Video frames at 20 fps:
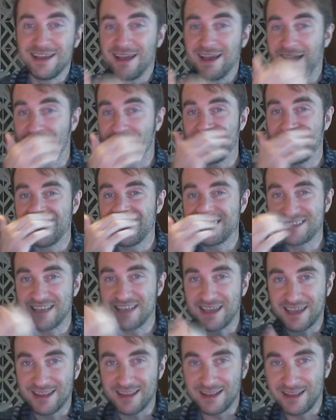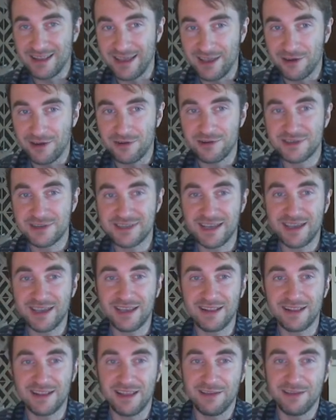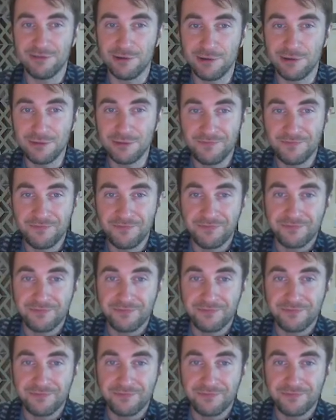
On a second layer, second level,